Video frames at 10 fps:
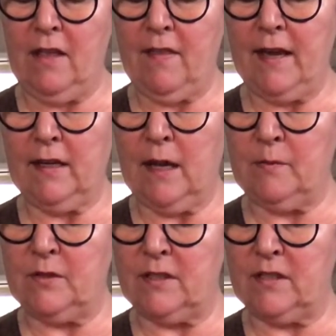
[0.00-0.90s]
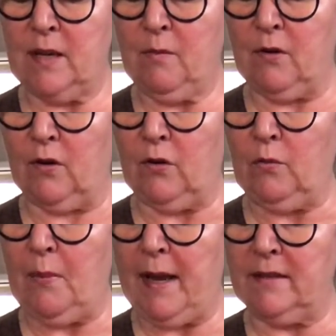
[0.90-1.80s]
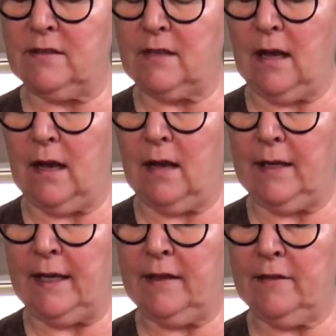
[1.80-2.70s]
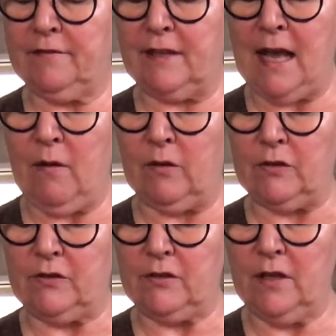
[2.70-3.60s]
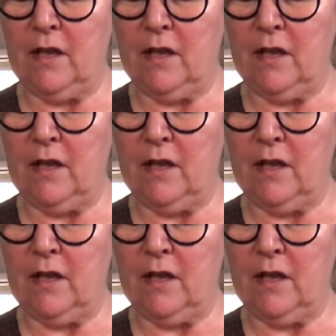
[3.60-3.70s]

Then comes the summer who paints in the flowers.